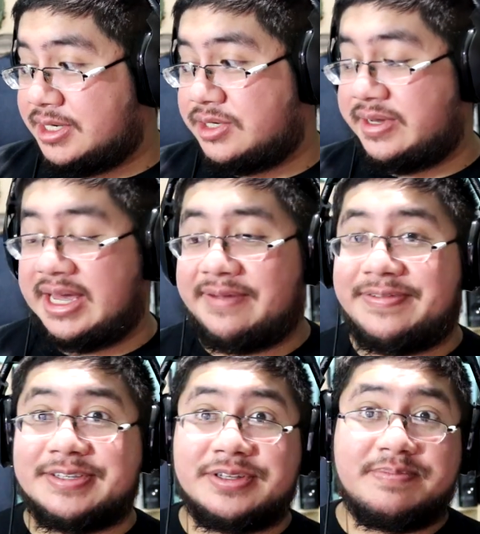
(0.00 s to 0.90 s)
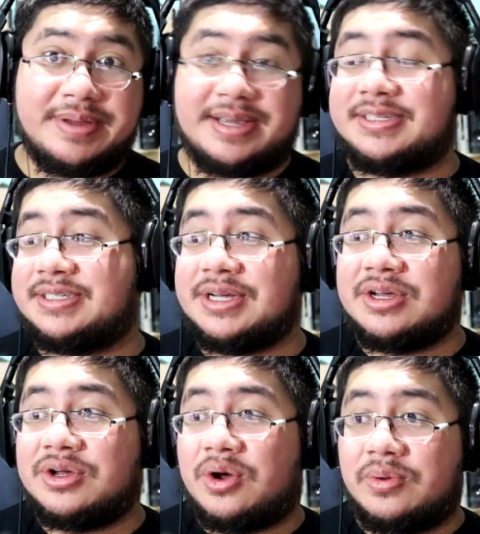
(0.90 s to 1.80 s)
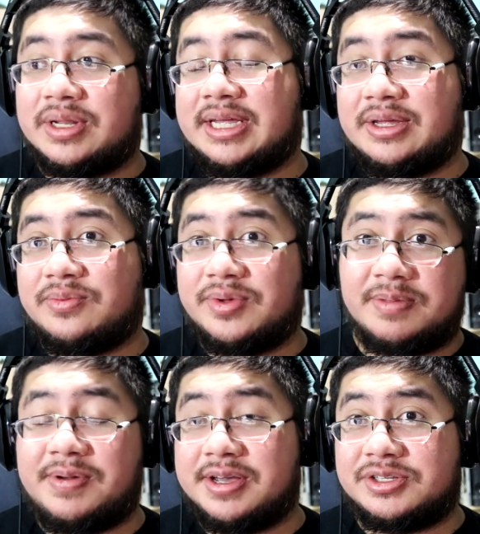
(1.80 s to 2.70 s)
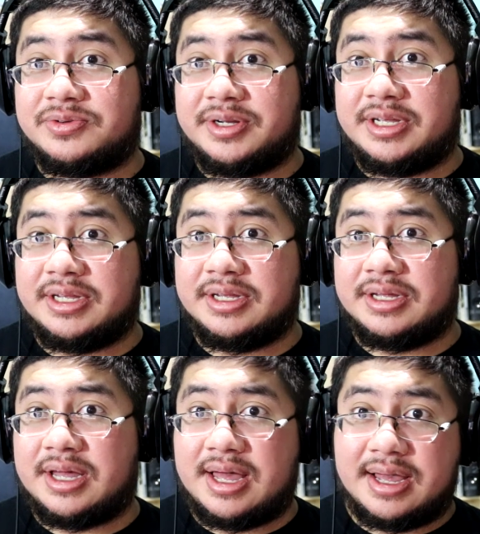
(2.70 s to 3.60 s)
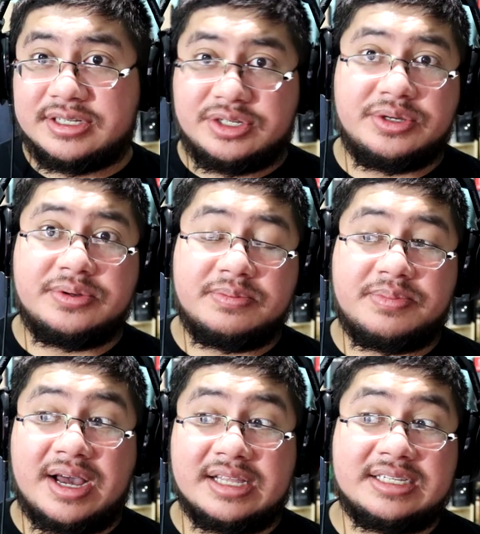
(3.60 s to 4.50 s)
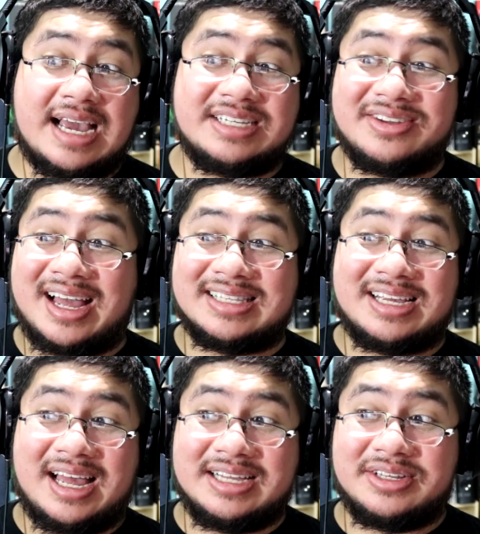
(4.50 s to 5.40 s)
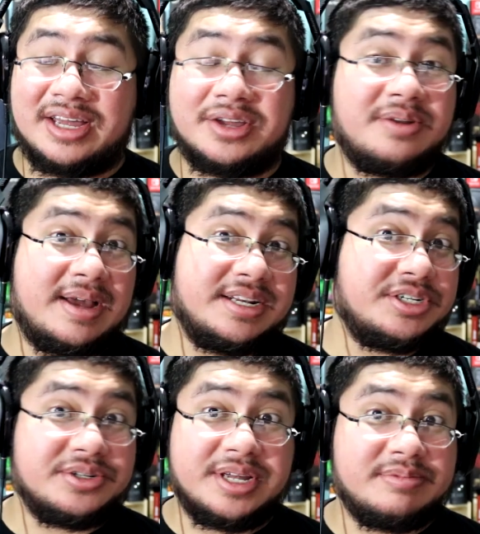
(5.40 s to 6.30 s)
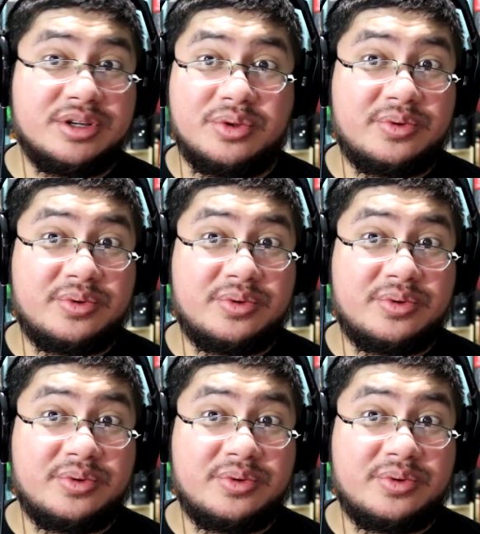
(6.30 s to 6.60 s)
doing a physical based only with the PS3 uh, soon, but I still got I still got a good amount of digital games to go